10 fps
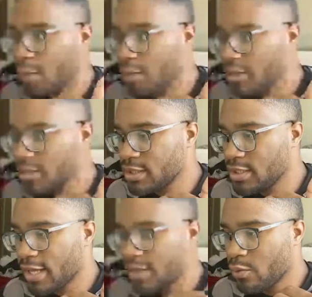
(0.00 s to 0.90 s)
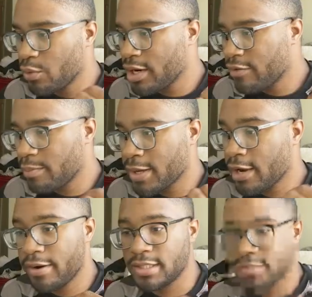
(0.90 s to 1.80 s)
You want to see whatever
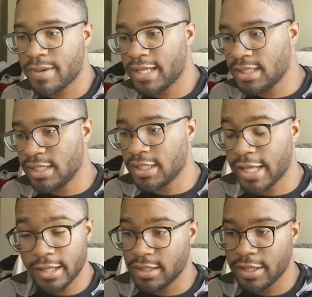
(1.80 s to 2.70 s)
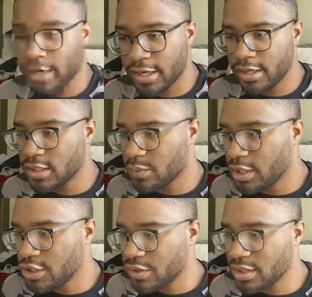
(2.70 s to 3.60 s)
parents might think their kids will
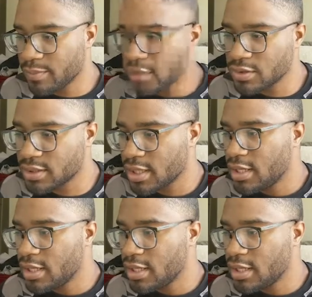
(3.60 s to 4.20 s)
enjoy the most.